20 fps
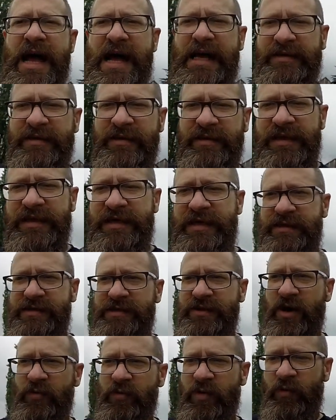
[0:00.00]
And the thing is,
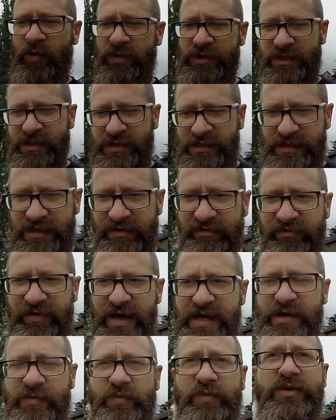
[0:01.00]
no one wants to see a
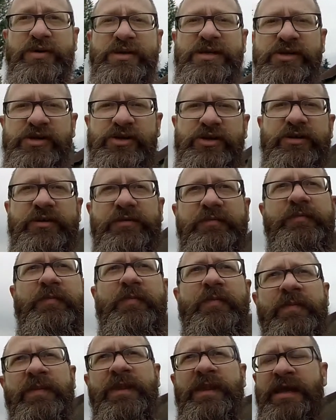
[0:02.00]
fake musician.
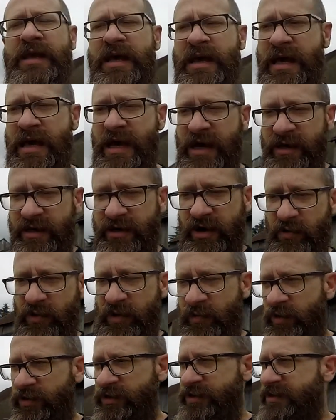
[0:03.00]
No
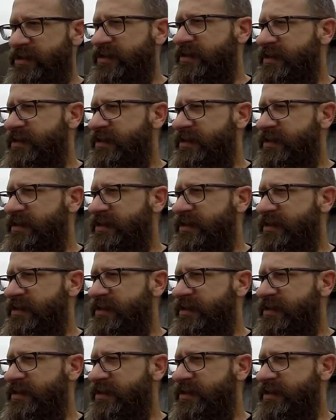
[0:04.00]
one wants to